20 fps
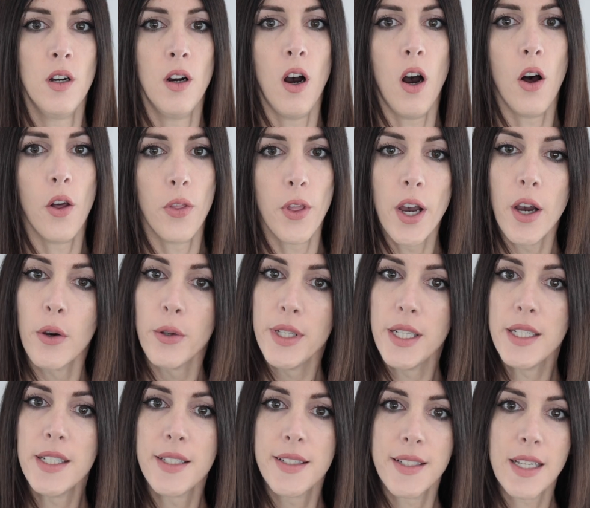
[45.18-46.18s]
Although,
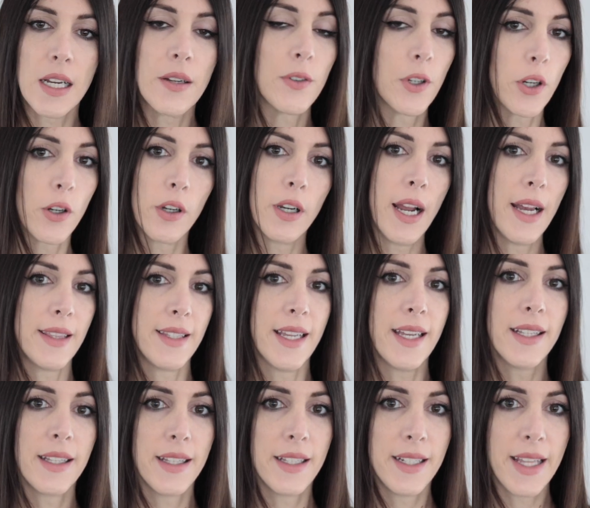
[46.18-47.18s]
did discover at the
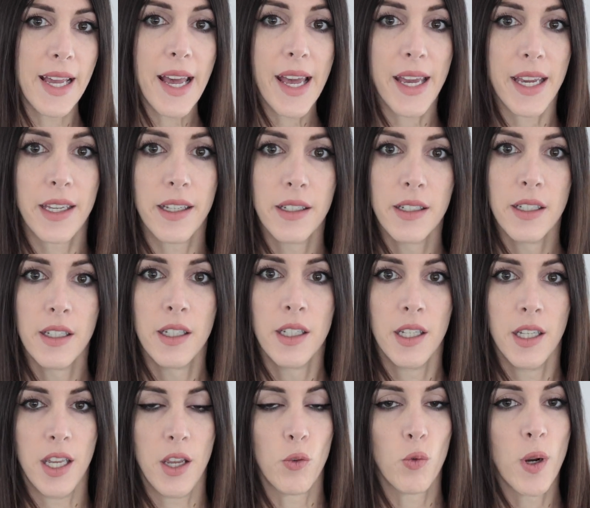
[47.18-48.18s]
end of the day,
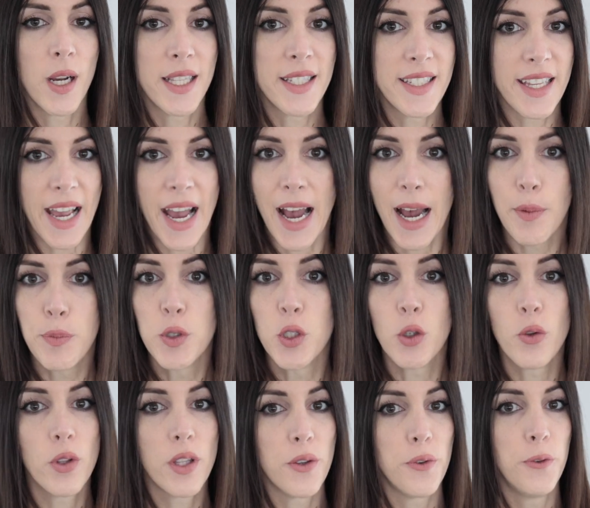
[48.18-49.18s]
it runs
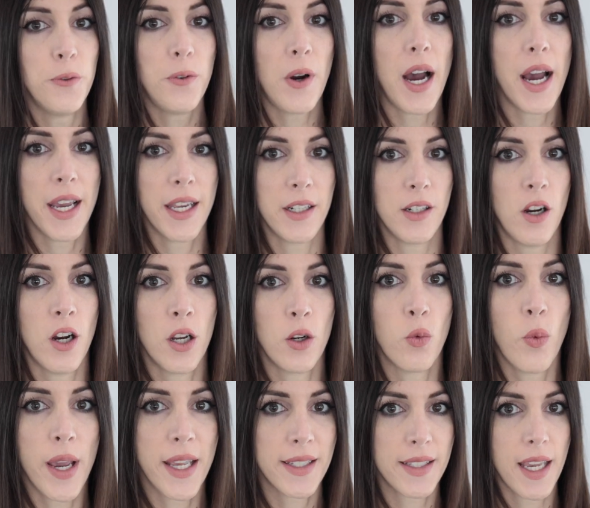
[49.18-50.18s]
absolutely fine on
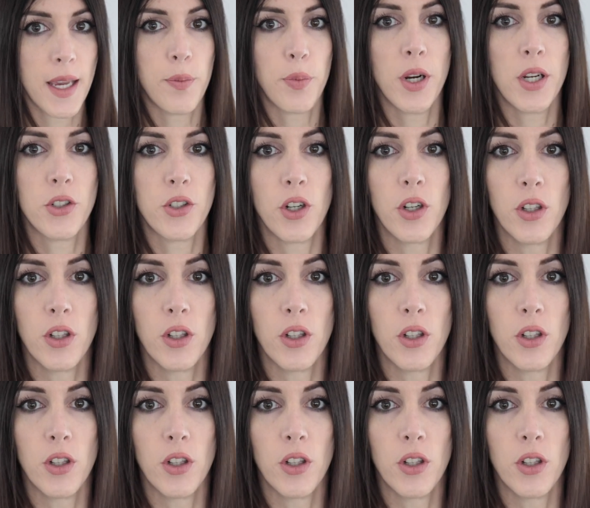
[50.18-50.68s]
wastegate pressure